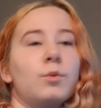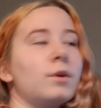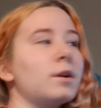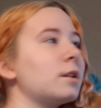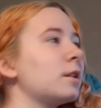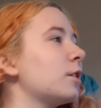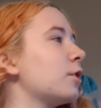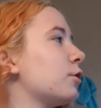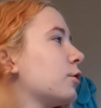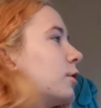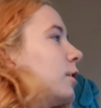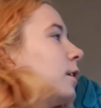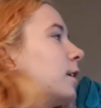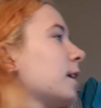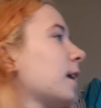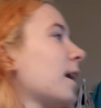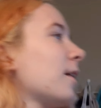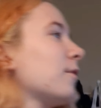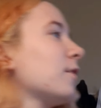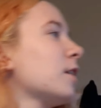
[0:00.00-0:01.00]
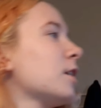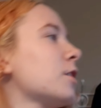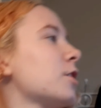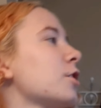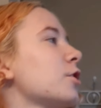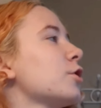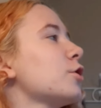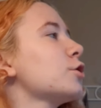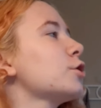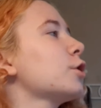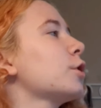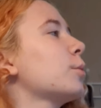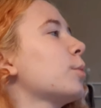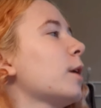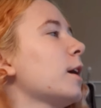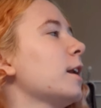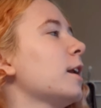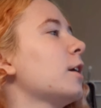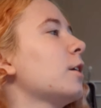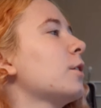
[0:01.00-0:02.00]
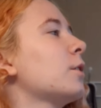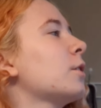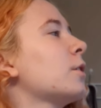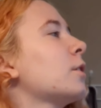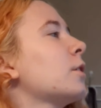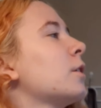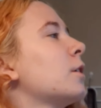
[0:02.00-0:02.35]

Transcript: We're literally having a thunderstorm right now.